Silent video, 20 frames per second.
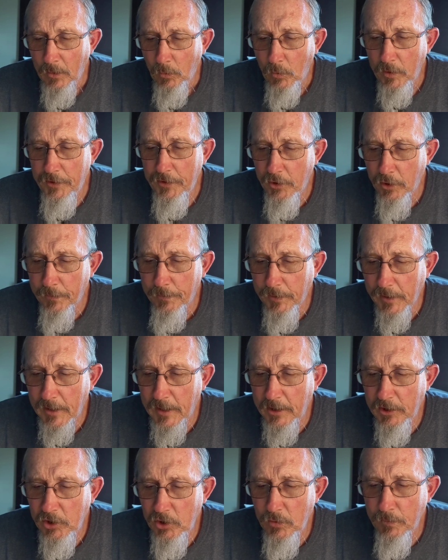With your
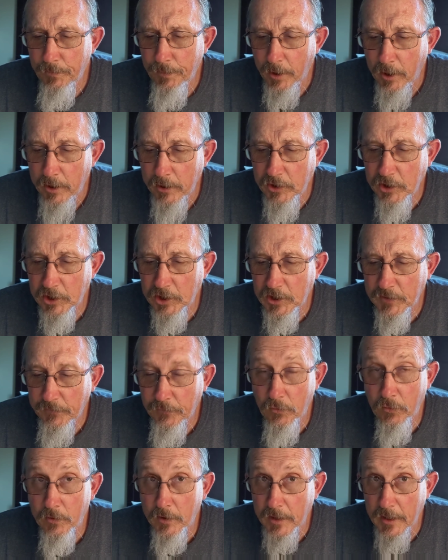blood you purchased
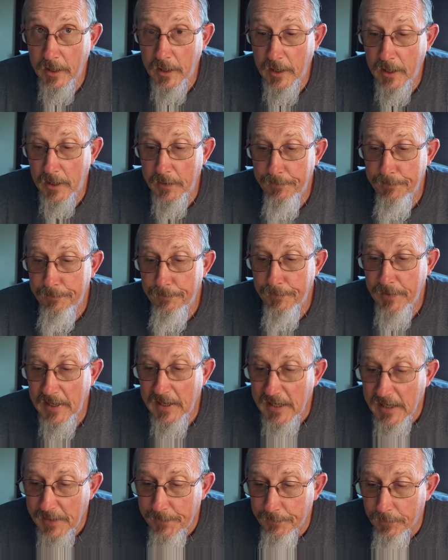for God
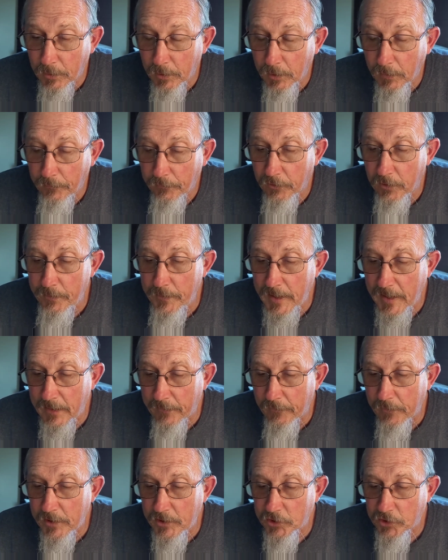people from
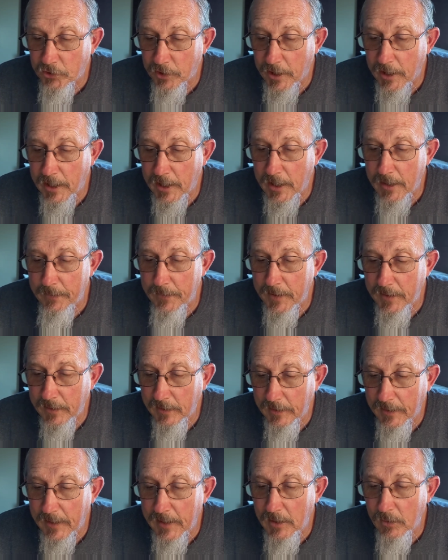every tribe
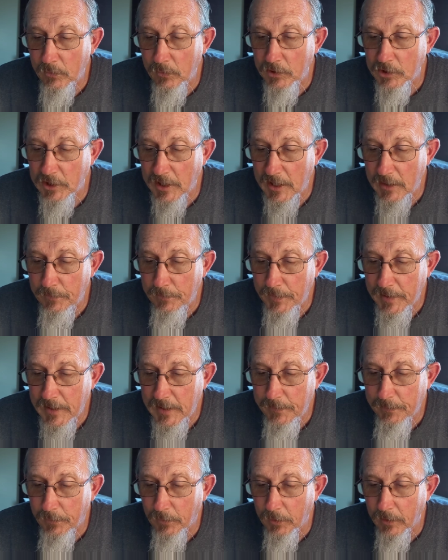and language and
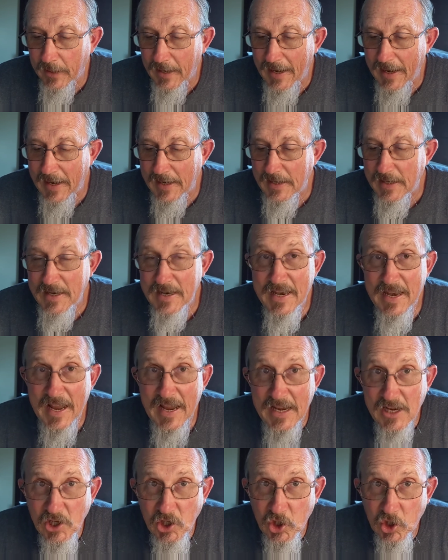people and
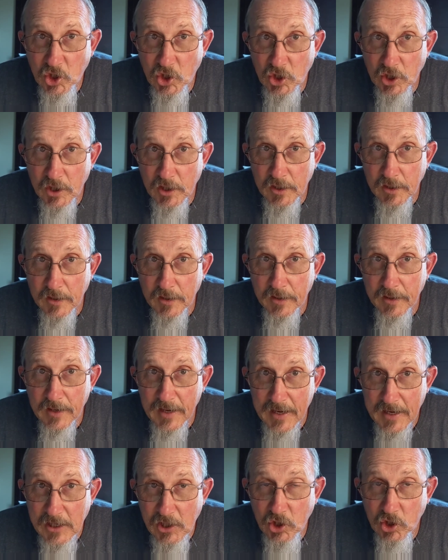nation.
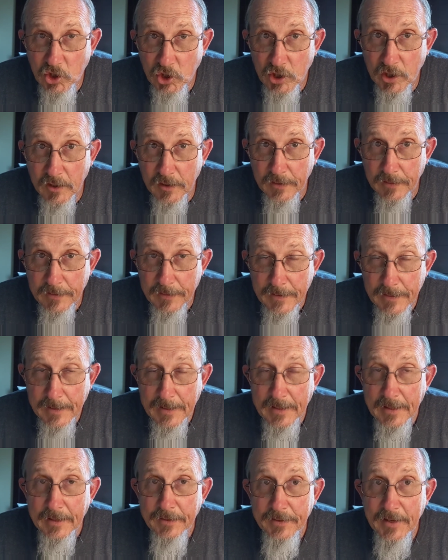Nation.
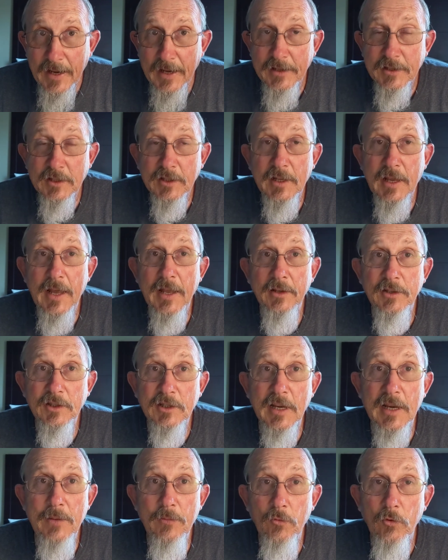That's that
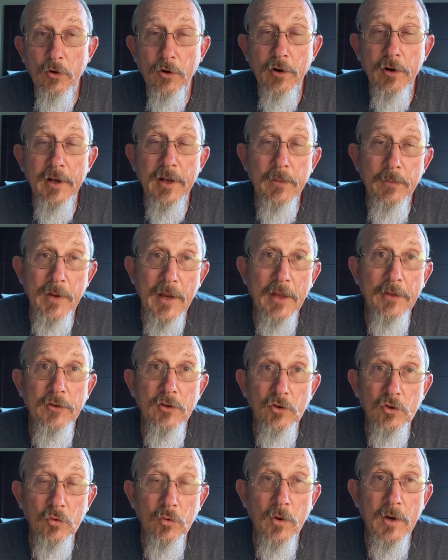same word in
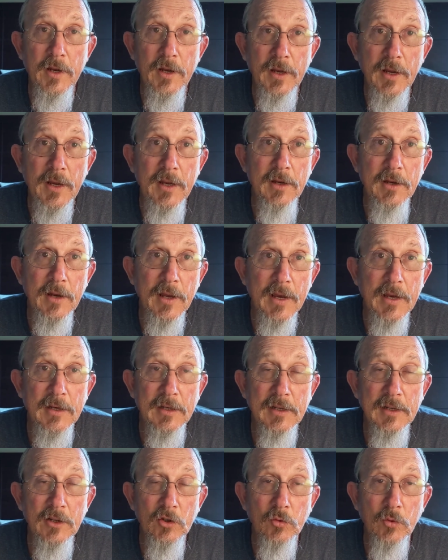Matthew 28,
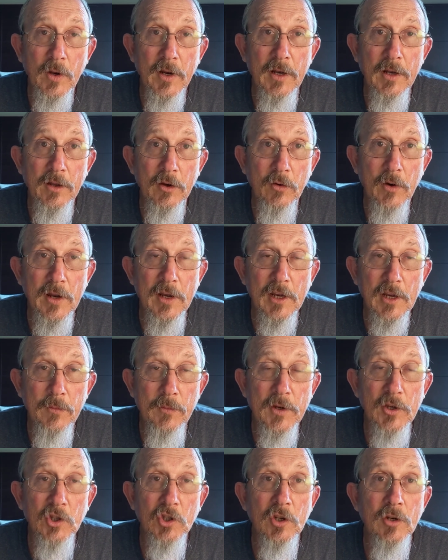19 and 20, the Great
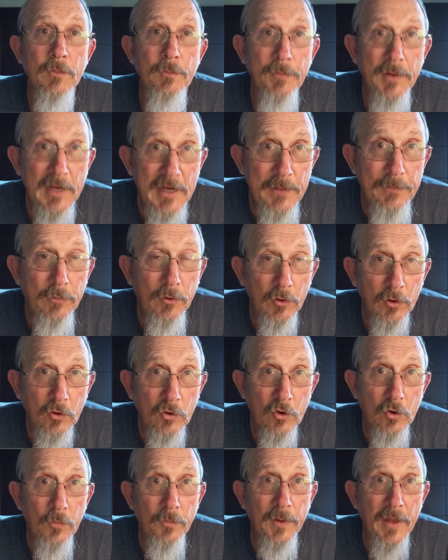Commission, people
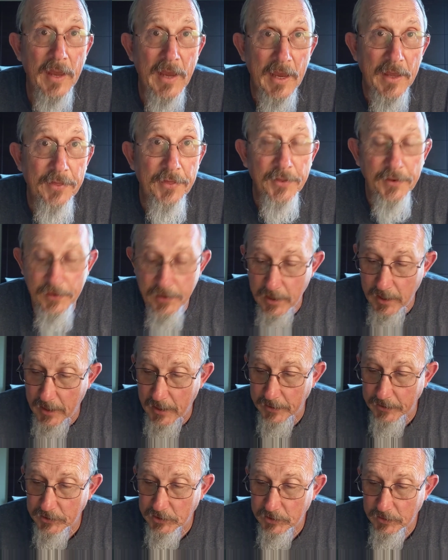group,
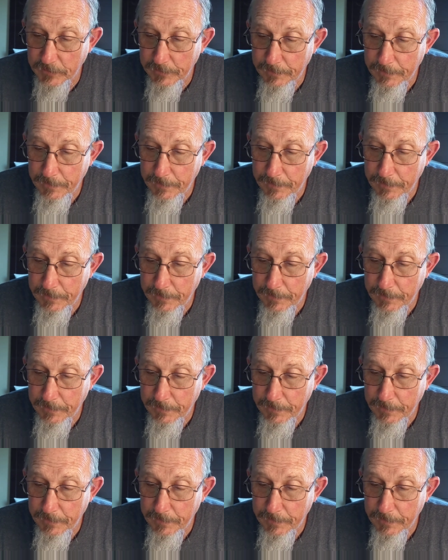ethnos.